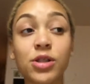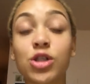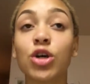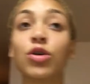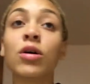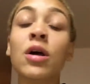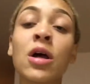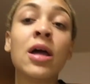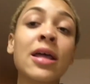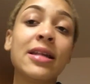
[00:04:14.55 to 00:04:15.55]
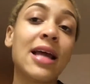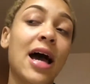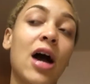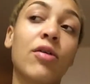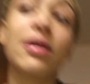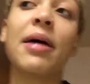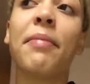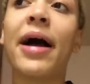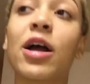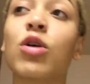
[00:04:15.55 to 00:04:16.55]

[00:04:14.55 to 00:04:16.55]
So now that